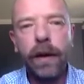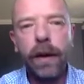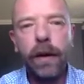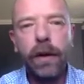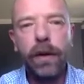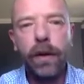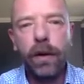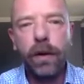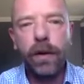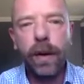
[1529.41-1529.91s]
in a
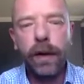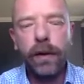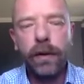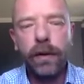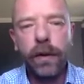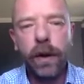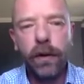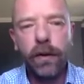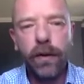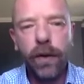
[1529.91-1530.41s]

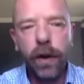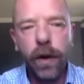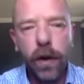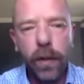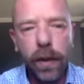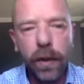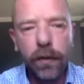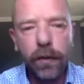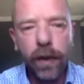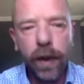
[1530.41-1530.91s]
colorectal
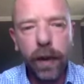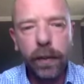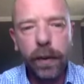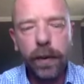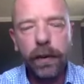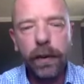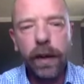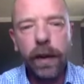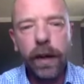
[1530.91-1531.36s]
carcinoma sample.